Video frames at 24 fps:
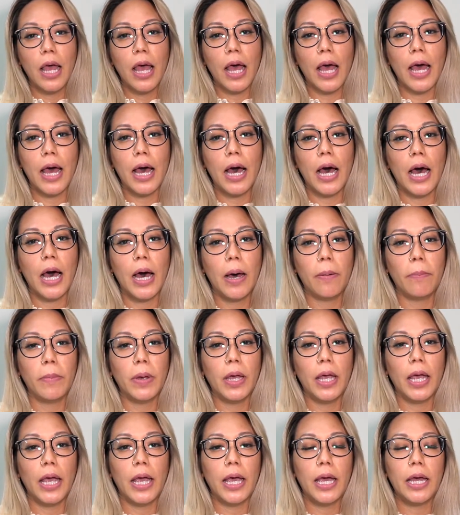
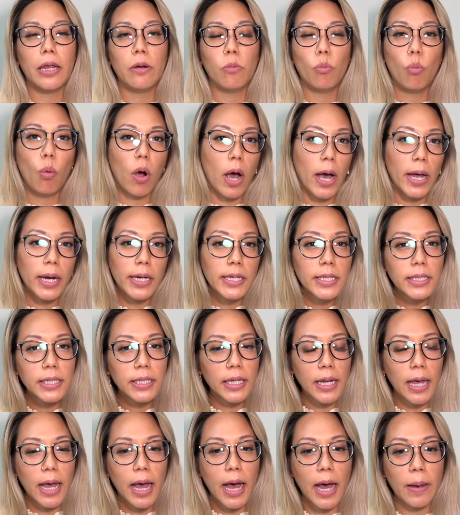And why does
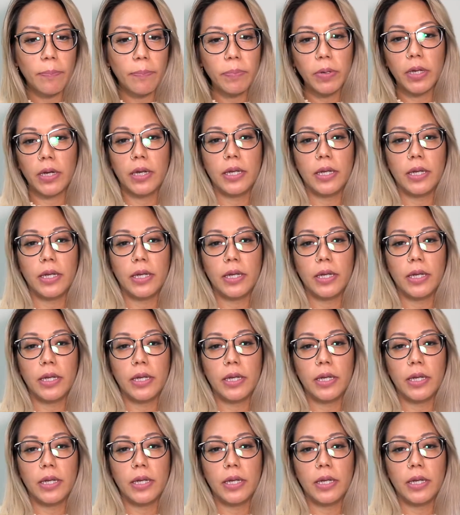it happen?